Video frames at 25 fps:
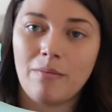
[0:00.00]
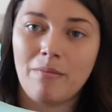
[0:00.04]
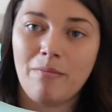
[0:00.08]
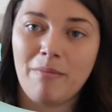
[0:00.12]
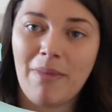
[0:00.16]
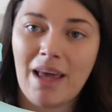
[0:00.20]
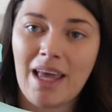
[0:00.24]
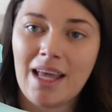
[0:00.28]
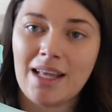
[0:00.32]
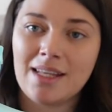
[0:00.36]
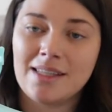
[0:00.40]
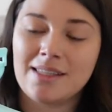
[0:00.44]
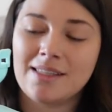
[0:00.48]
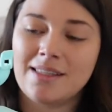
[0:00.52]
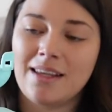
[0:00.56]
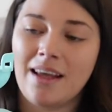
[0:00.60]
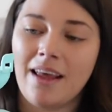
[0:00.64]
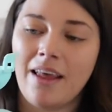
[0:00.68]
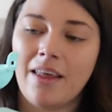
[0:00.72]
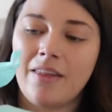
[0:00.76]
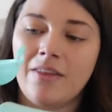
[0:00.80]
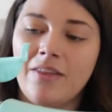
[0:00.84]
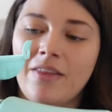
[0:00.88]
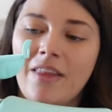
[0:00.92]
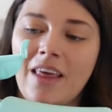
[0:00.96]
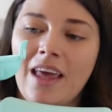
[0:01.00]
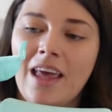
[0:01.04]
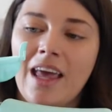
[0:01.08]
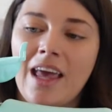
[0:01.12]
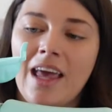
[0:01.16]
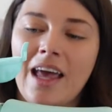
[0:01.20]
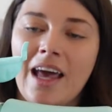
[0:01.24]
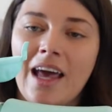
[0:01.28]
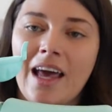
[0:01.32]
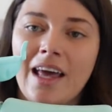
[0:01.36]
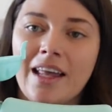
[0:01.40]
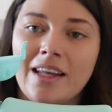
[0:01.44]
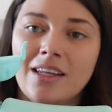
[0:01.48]
bits in
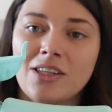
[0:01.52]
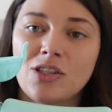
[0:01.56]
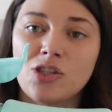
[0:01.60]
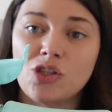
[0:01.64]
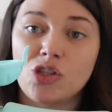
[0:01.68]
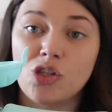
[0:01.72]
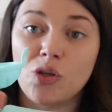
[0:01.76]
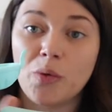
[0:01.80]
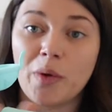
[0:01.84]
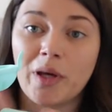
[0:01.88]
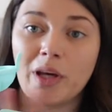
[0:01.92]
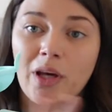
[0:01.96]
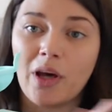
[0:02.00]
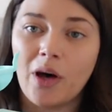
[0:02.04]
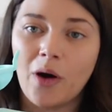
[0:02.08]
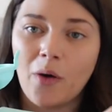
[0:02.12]
there and doing